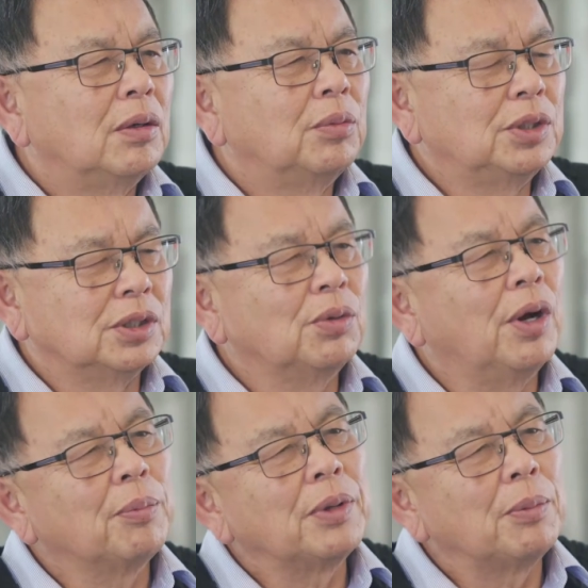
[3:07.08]
which is
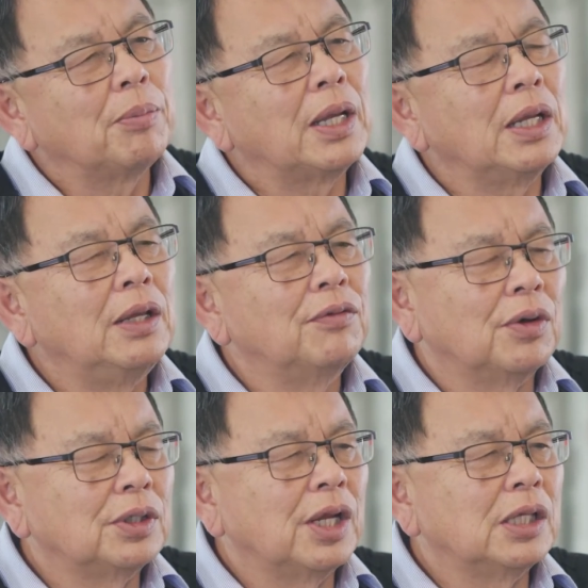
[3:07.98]
quite a bit of money even
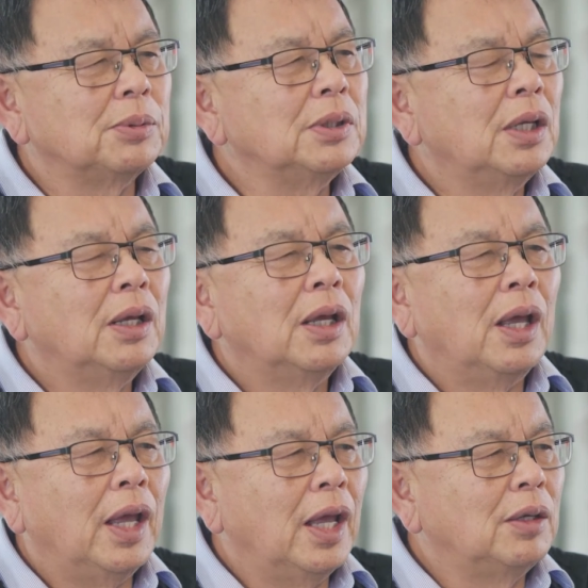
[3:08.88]
on today's bit,
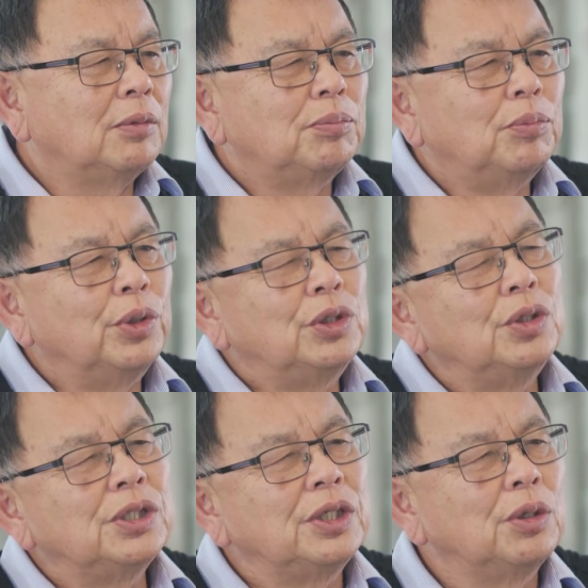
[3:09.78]
and
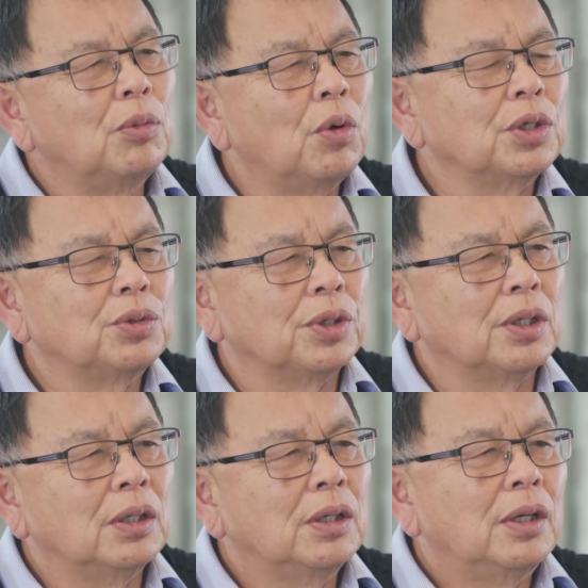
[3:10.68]
reducing your mortgage with
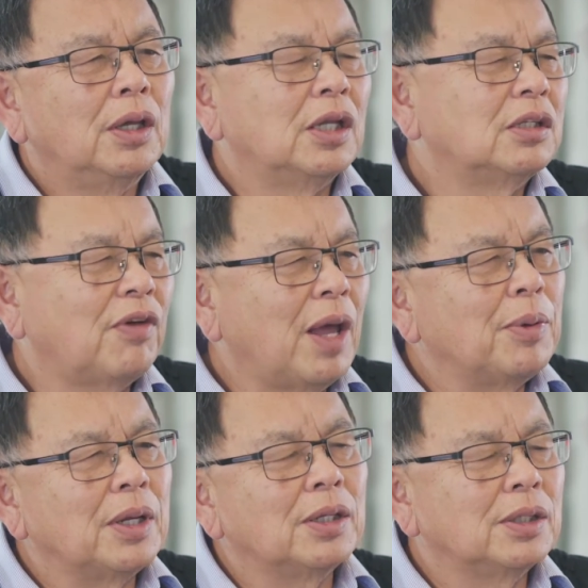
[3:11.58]
it. It's far
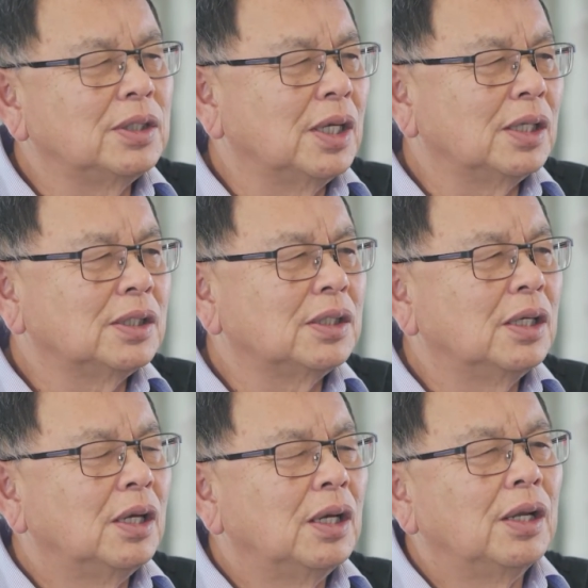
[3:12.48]
better to just
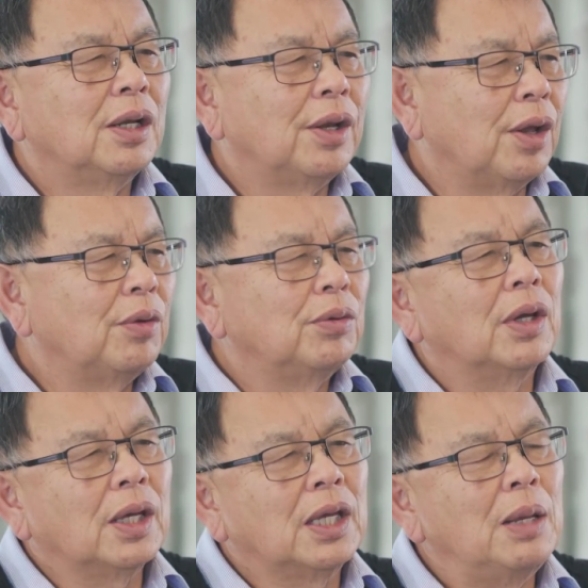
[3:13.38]

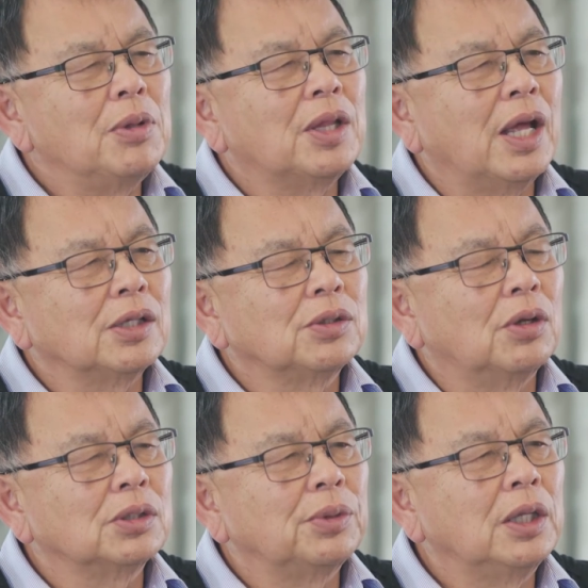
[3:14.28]
keep your
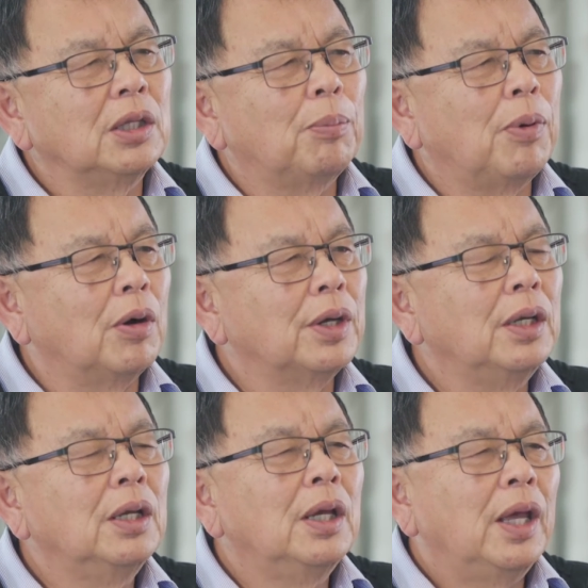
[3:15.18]
$1,000 a week in your pocket
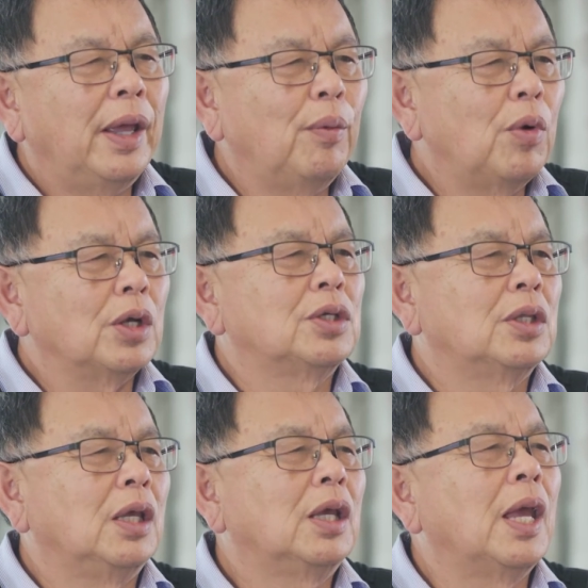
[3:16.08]
and watch
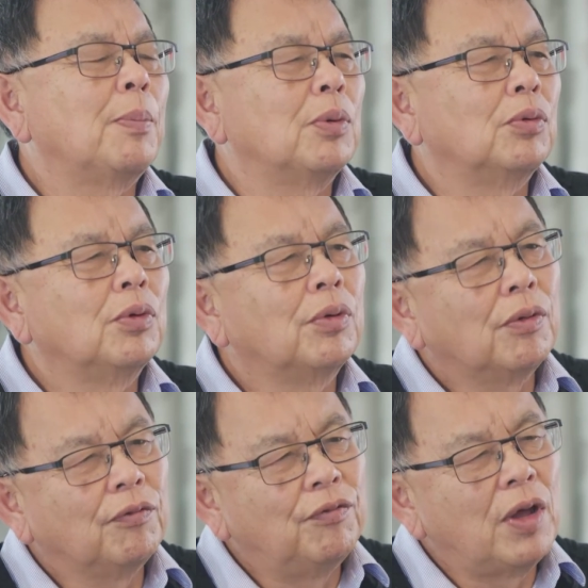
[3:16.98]
the capital
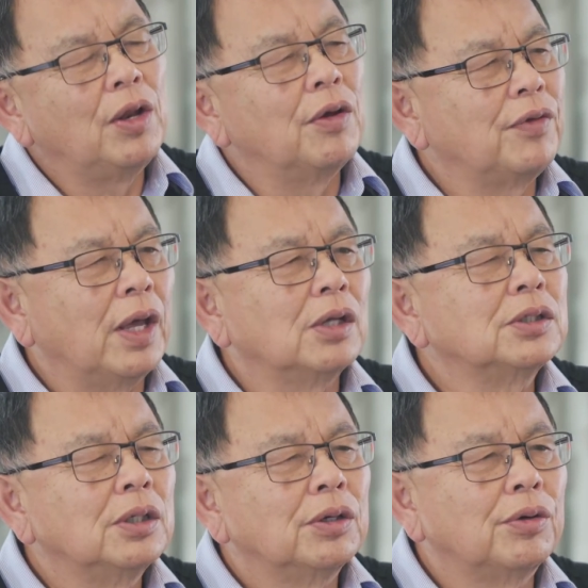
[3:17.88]
value of your
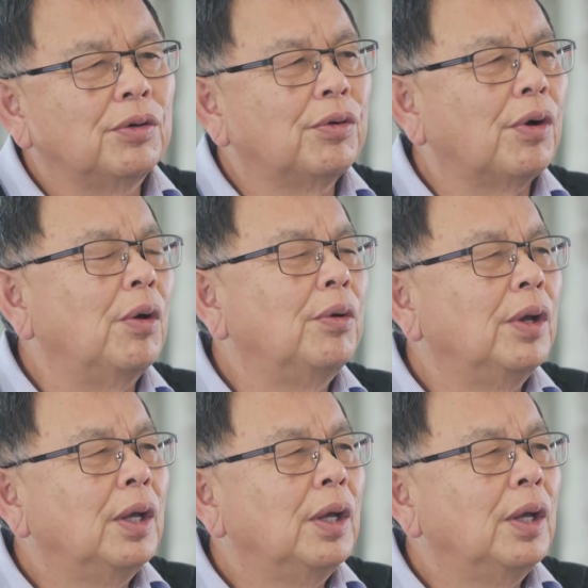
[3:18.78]
house grow.